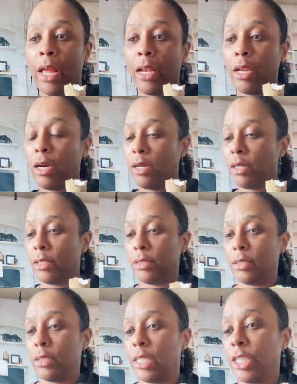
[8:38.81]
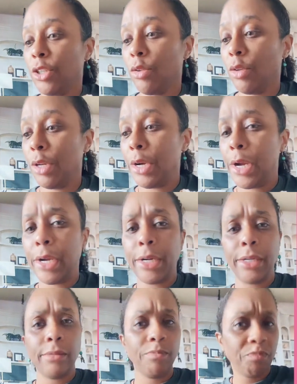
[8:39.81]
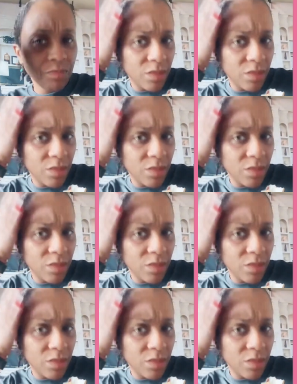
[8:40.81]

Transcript: and get your little hair